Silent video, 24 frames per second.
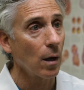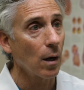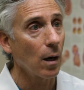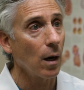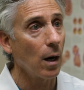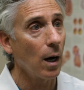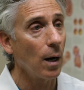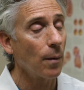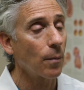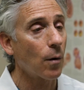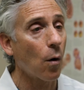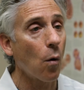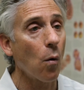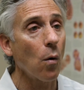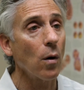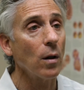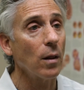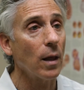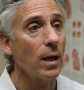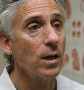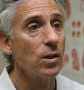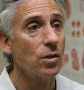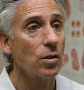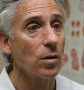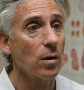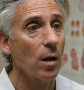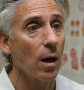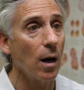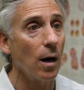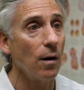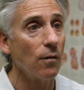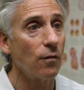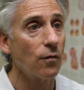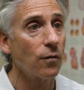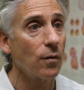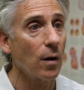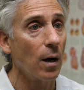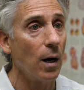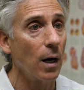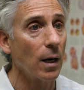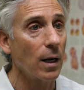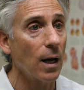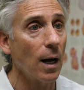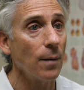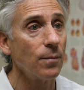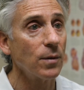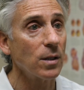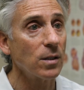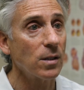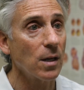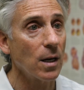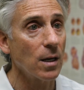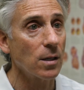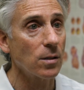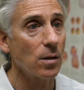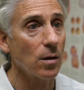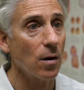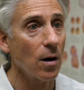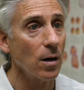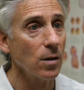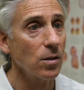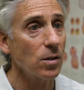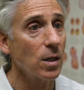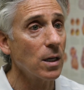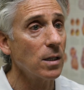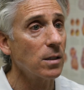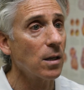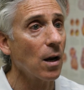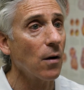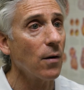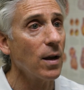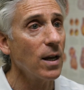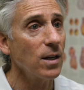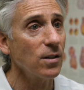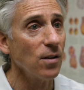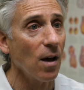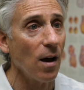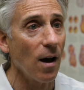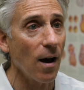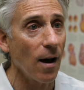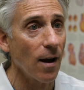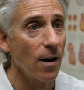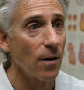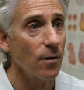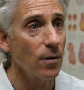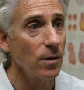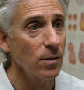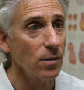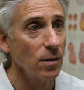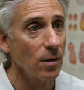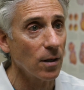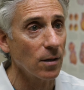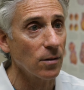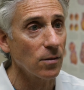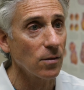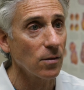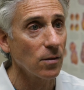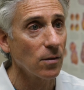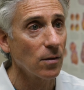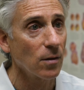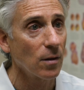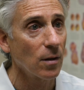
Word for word: um, correlation of uh, gum disease and heart disease, there is a higher incidence.